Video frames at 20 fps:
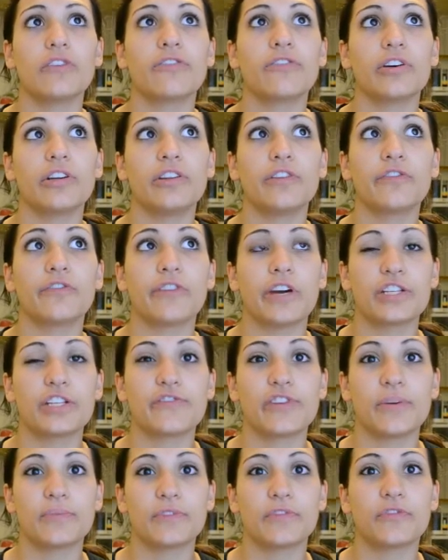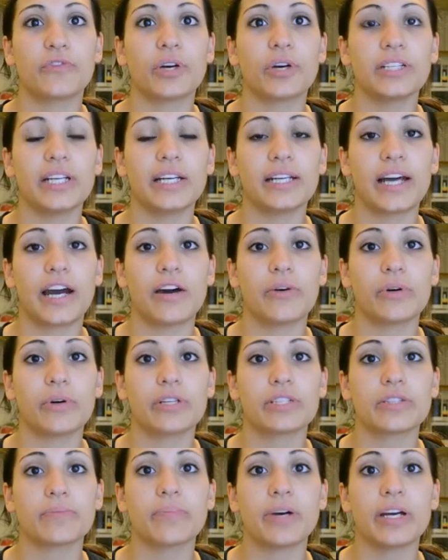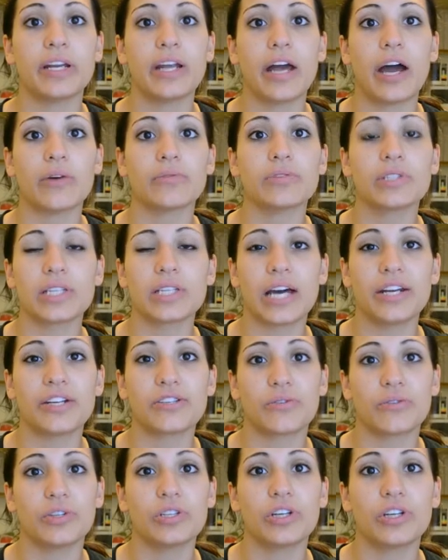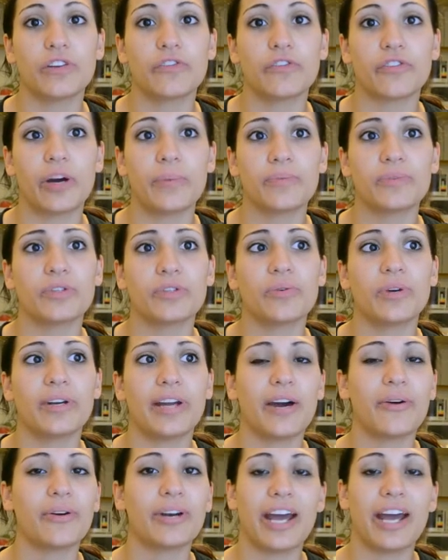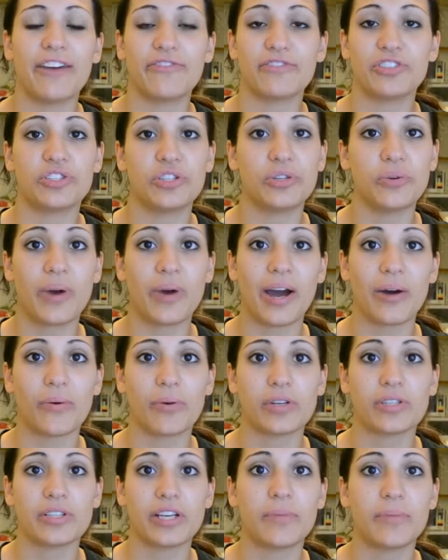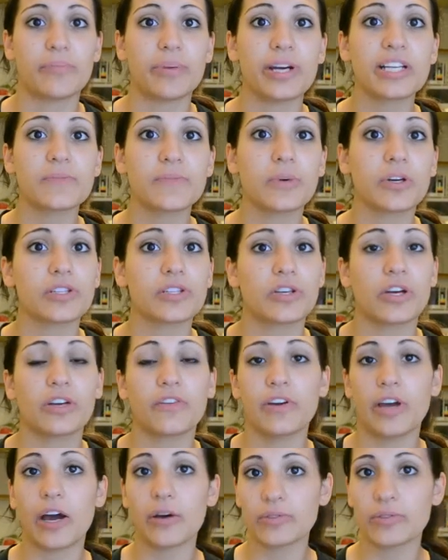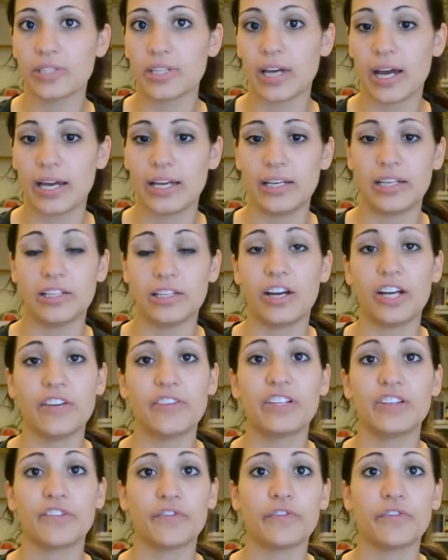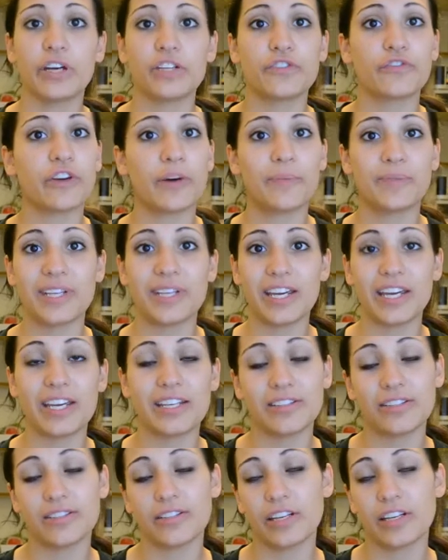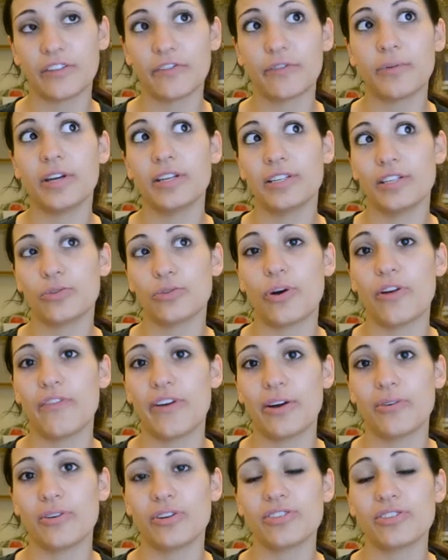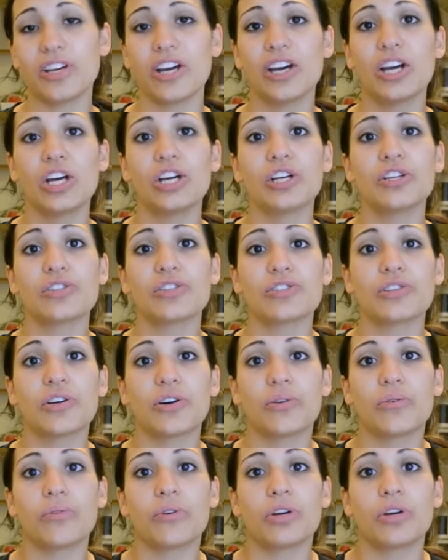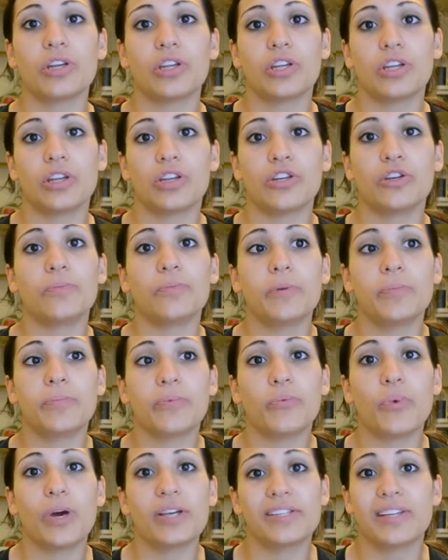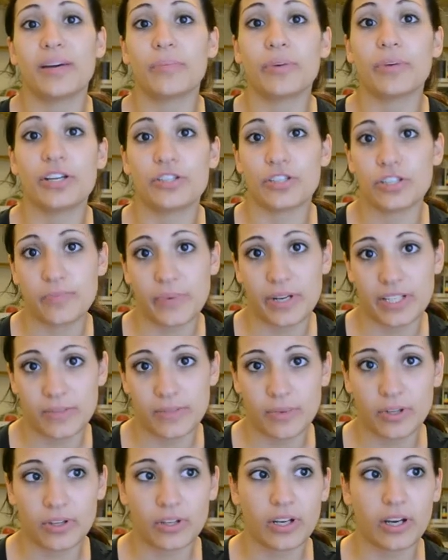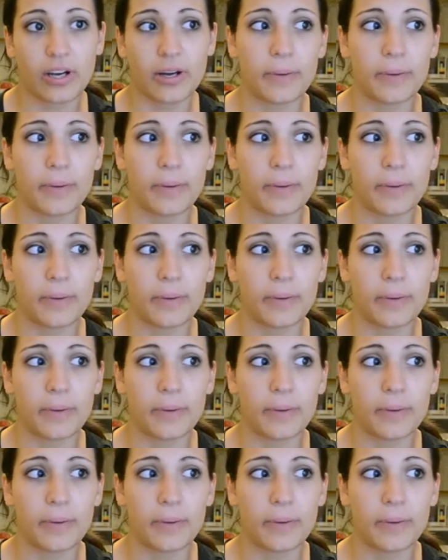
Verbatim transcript: in the fridge for up to 48 hours, but outside is only good for up to an hour and a half to 2 hours. And breast milk is good outside, not even in the fridge, for up to 8 to 12 hours. So you'll be wasting that precious breast milk,